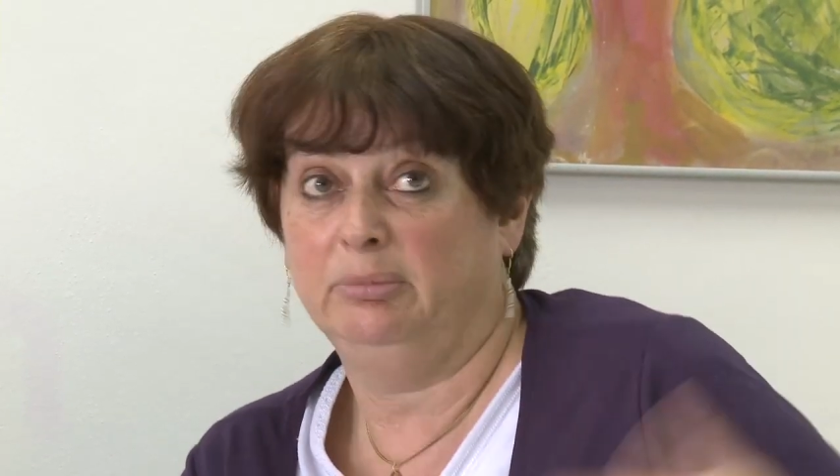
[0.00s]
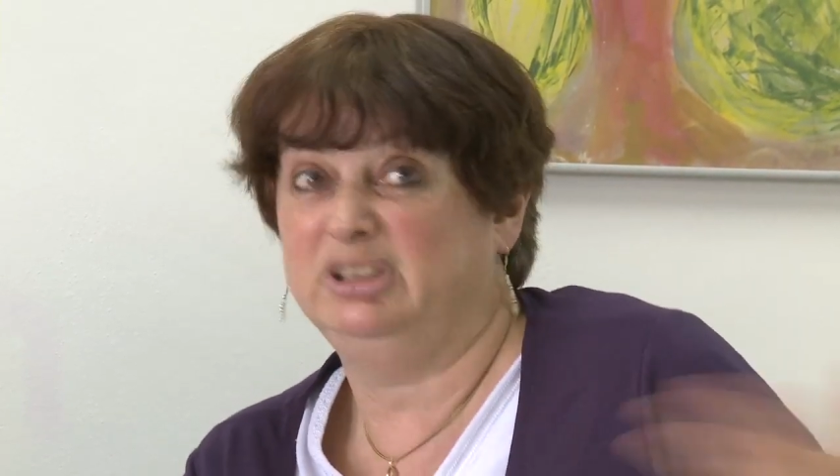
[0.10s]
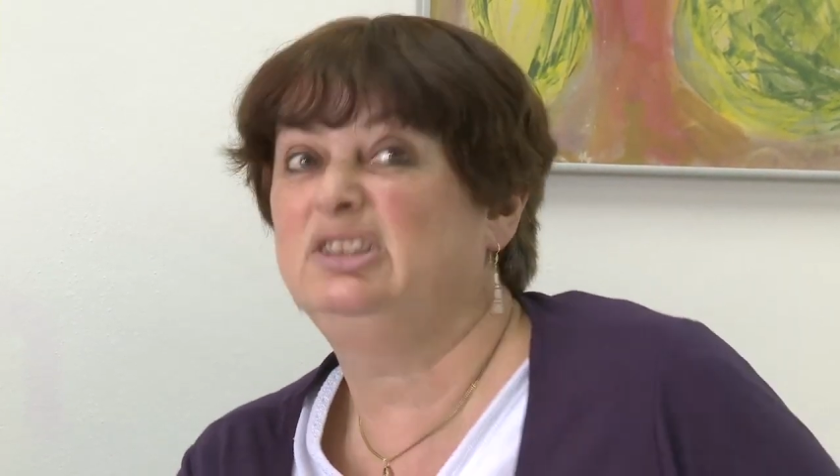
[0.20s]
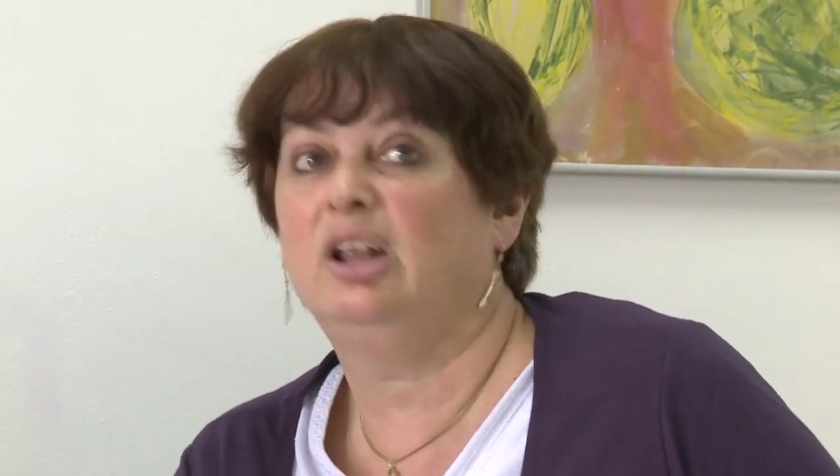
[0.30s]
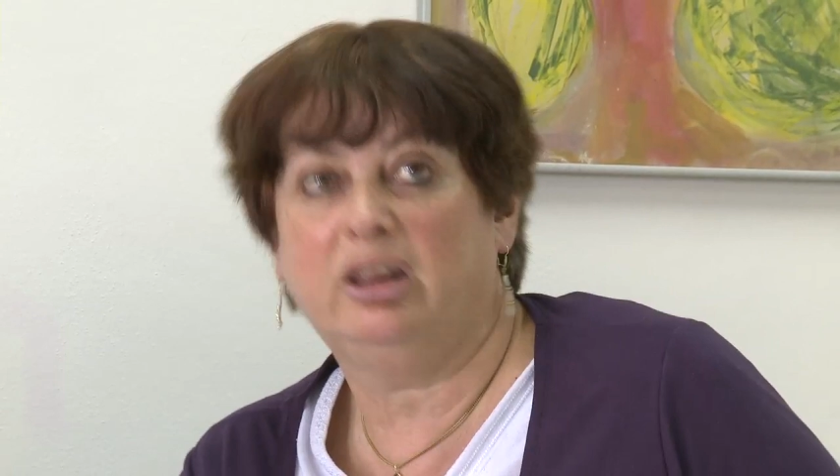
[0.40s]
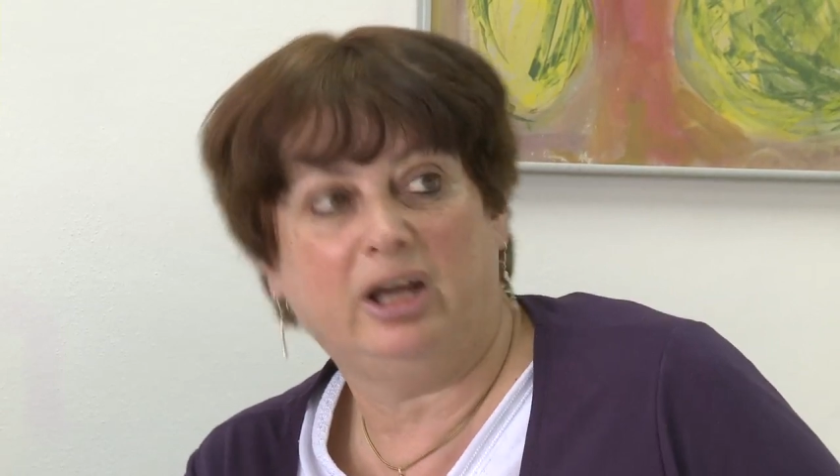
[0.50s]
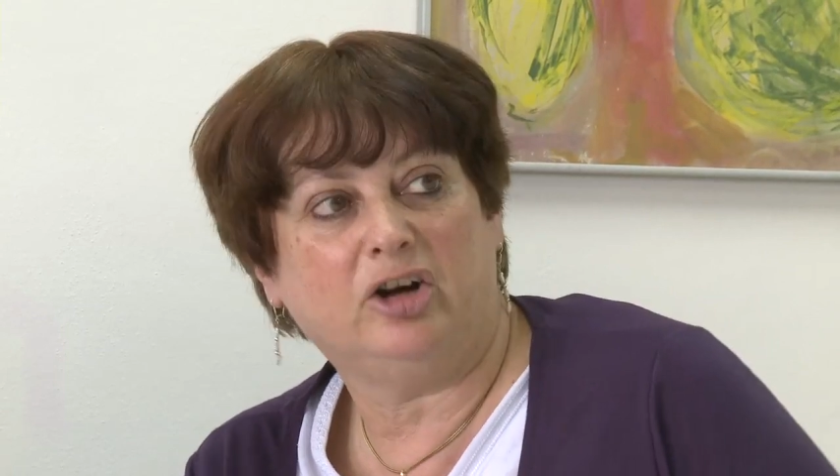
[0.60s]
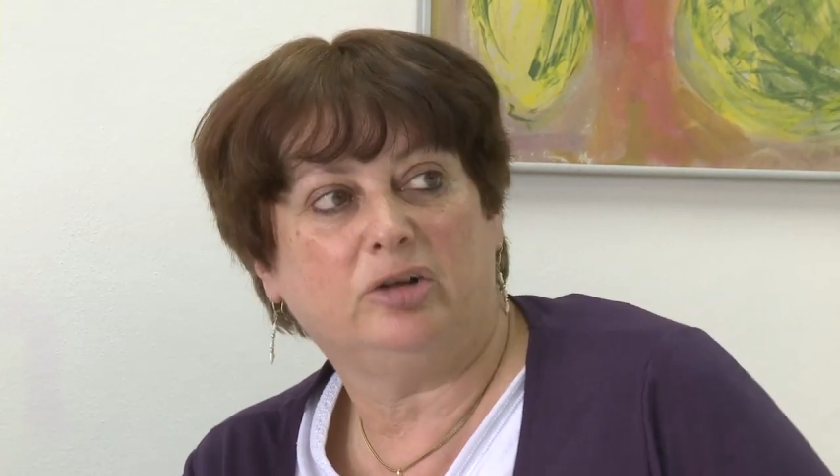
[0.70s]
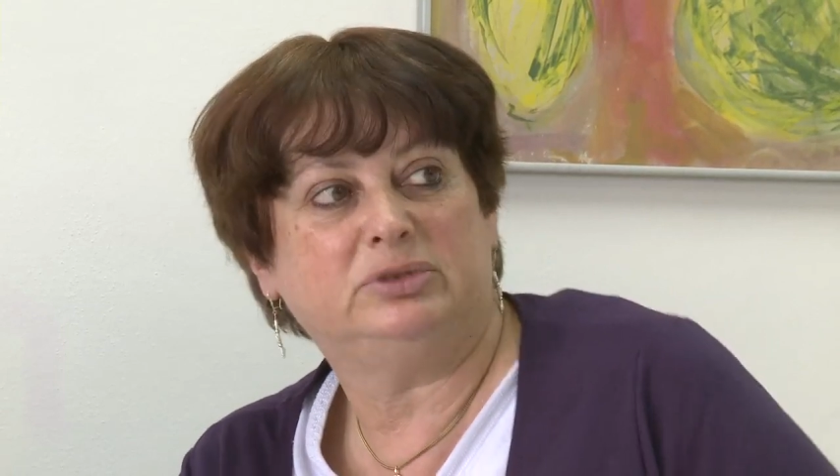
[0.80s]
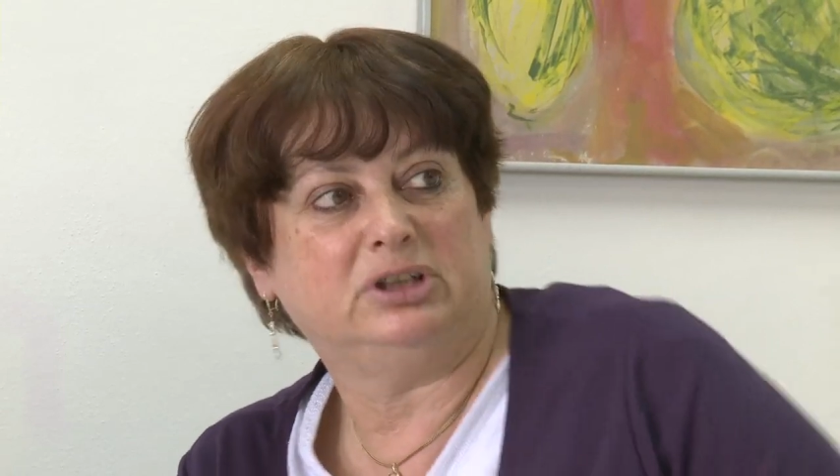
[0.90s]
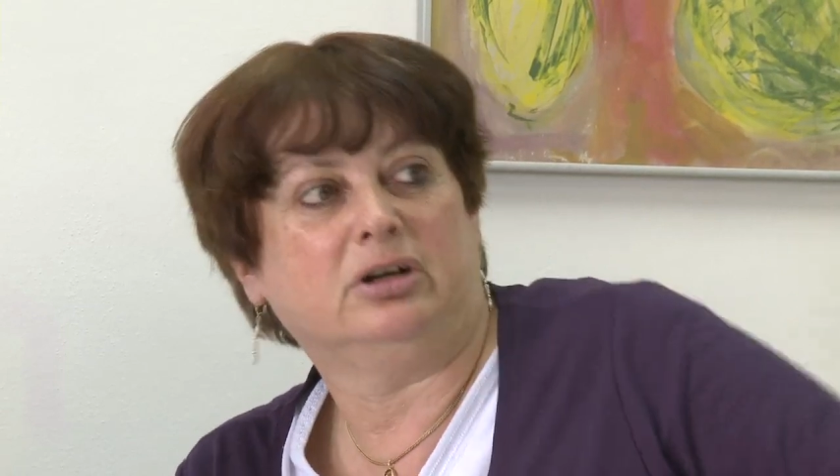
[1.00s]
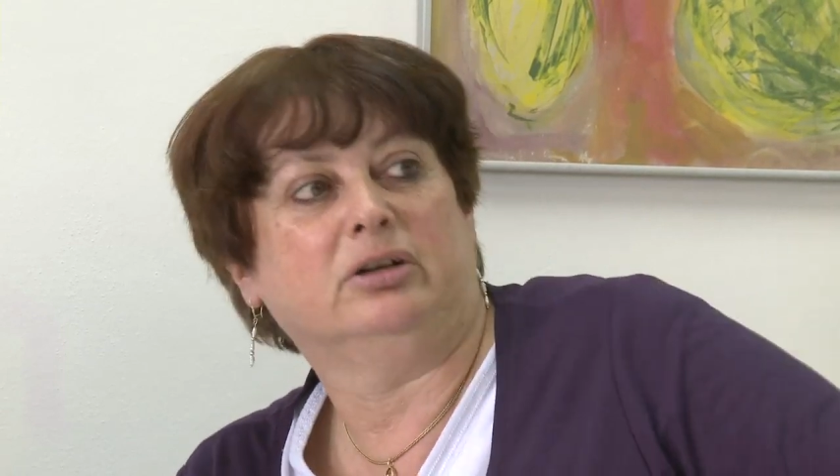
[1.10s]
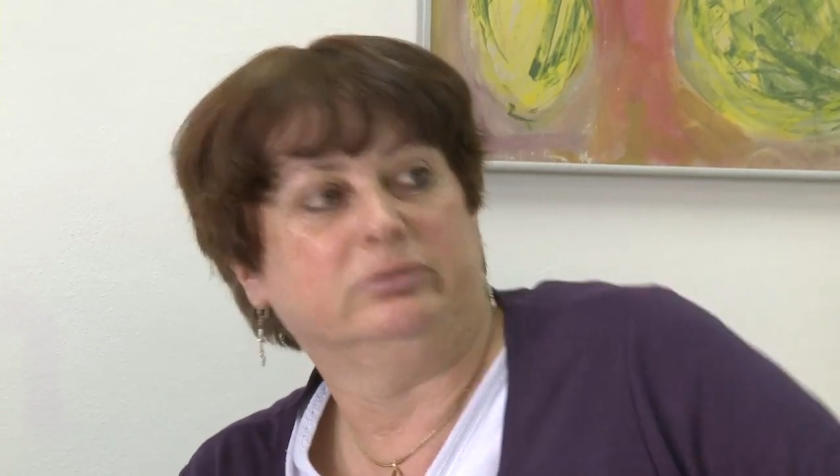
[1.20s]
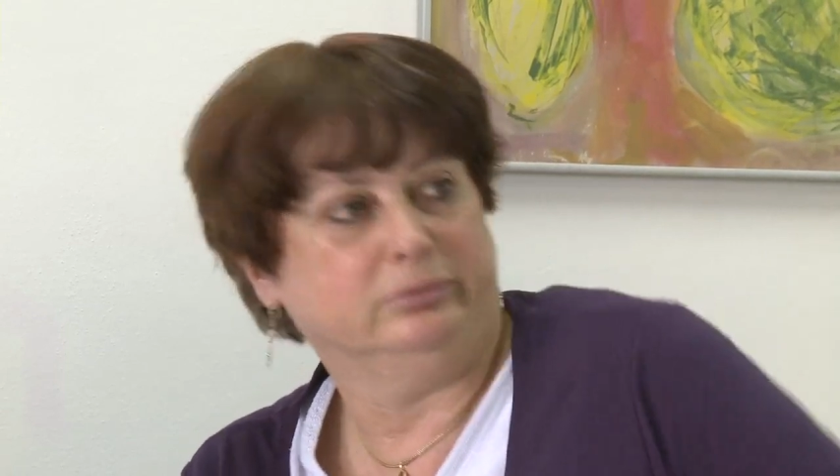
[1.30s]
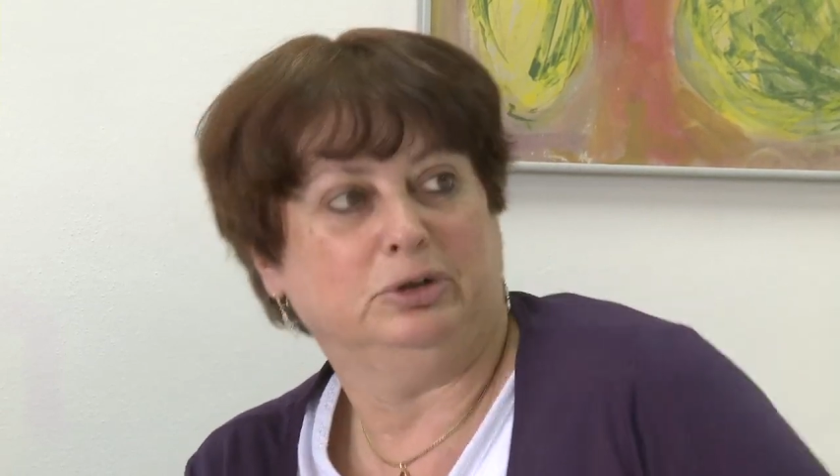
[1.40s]
but still the Arabs
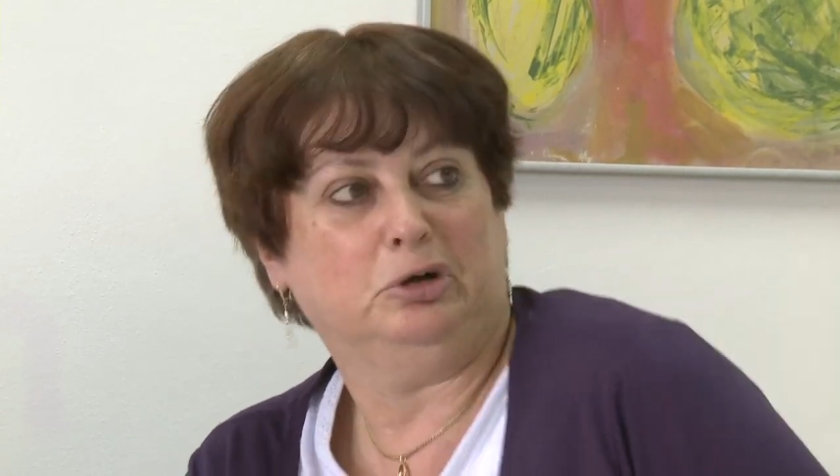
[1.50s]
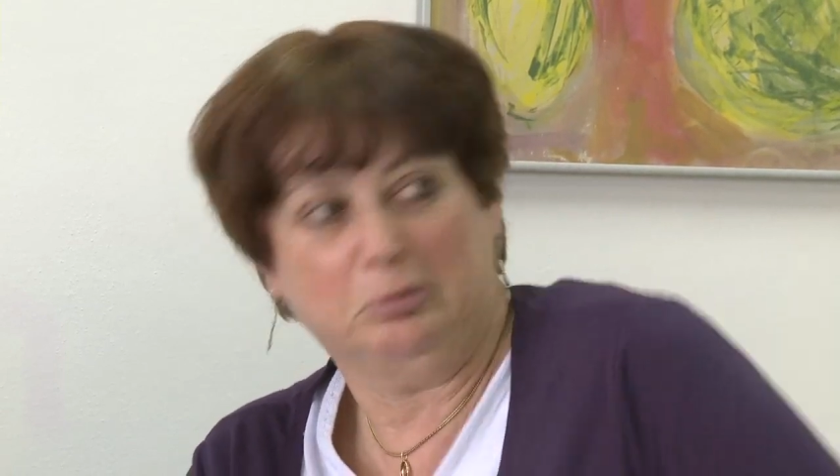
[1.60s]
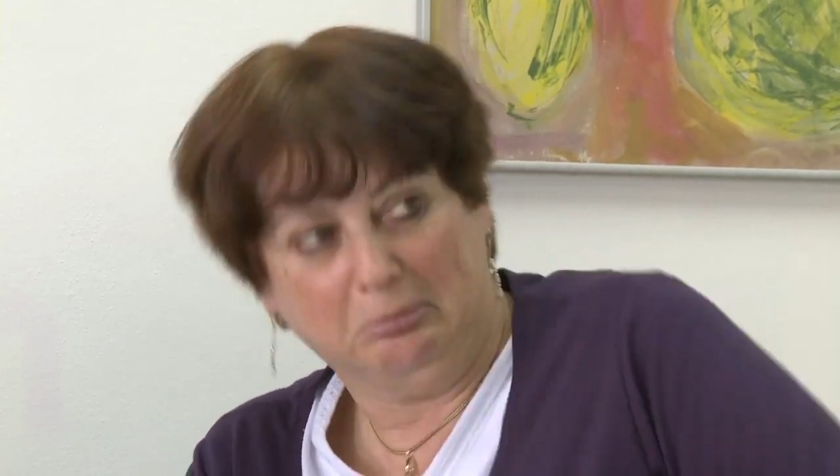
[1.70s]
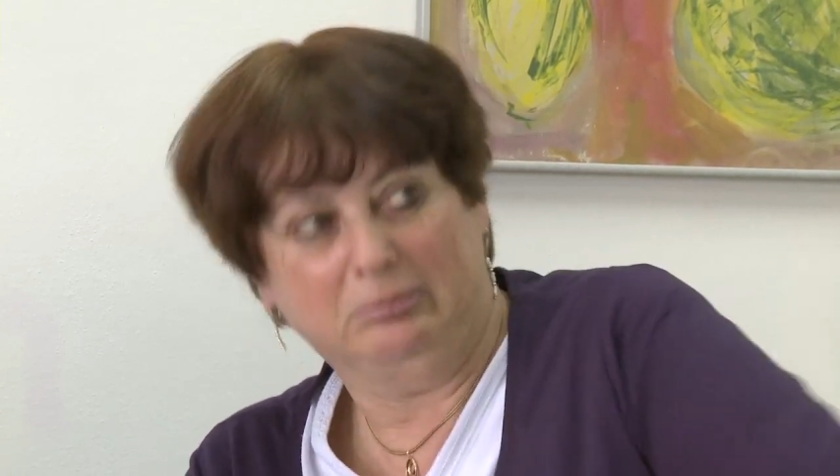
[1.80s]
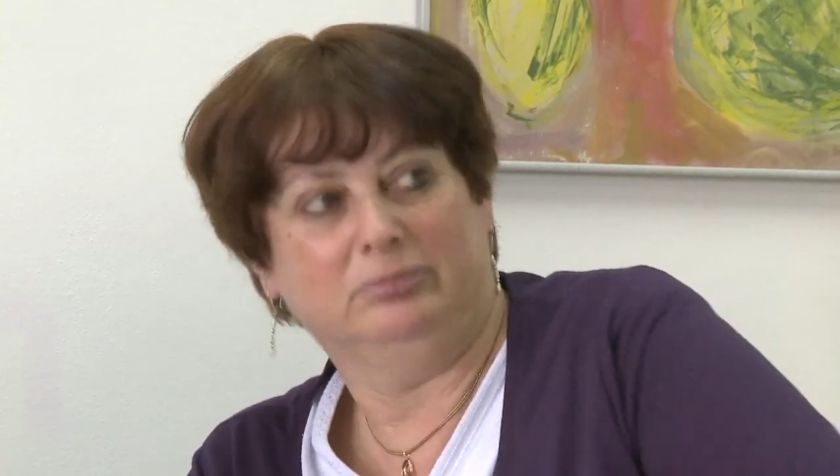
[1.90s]
are, you know,